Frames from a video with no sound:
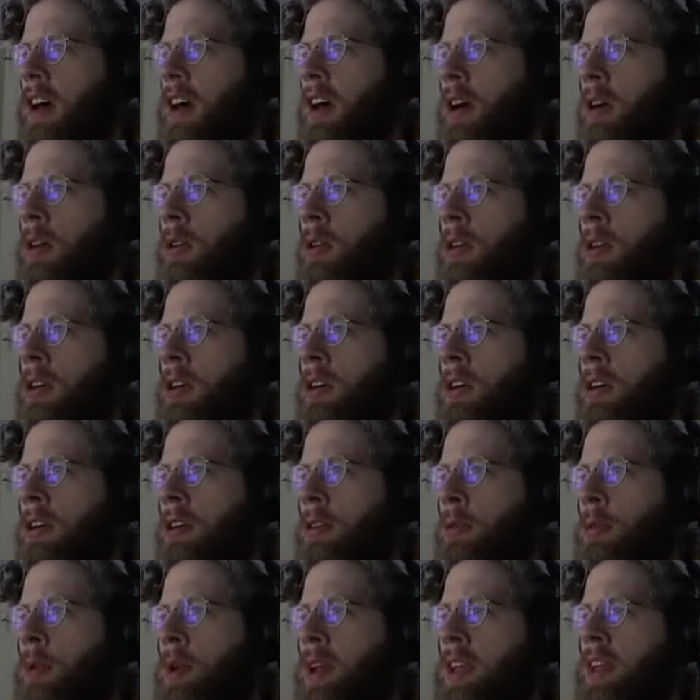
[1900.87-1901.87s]

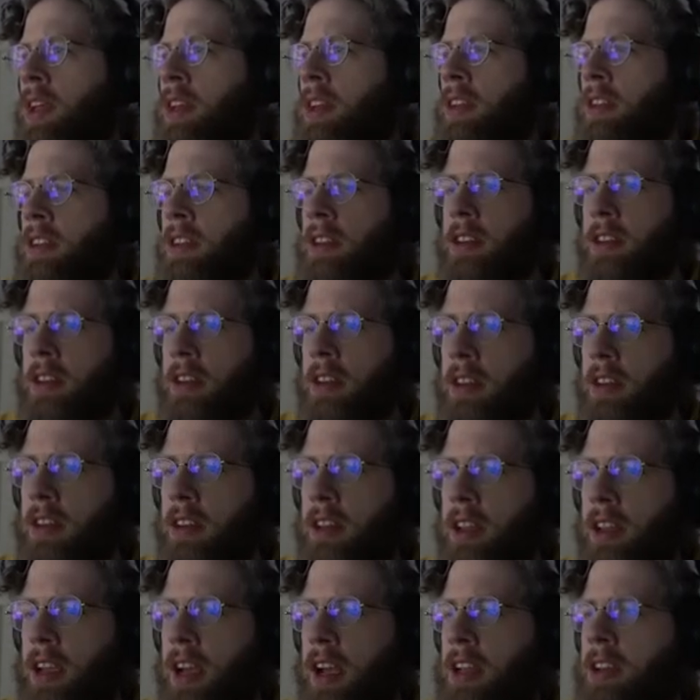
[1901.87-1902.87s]
Or we can
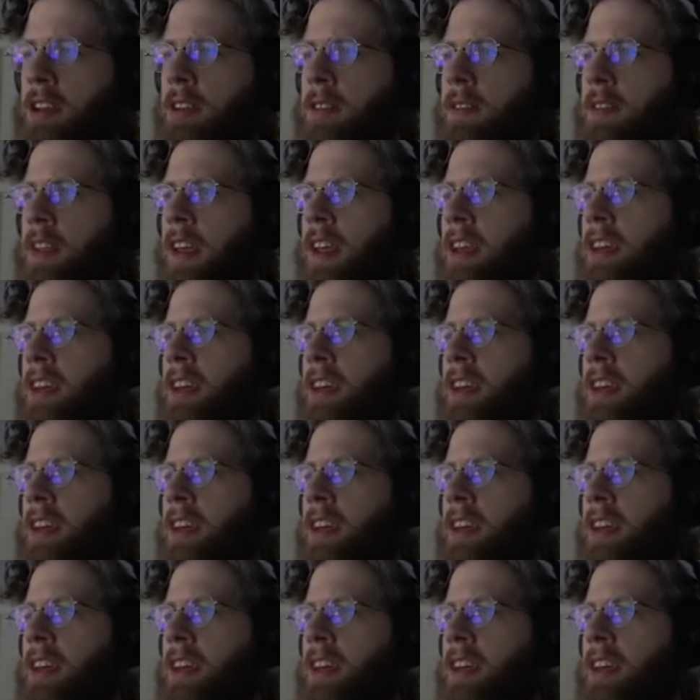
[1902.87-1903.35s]
kind of take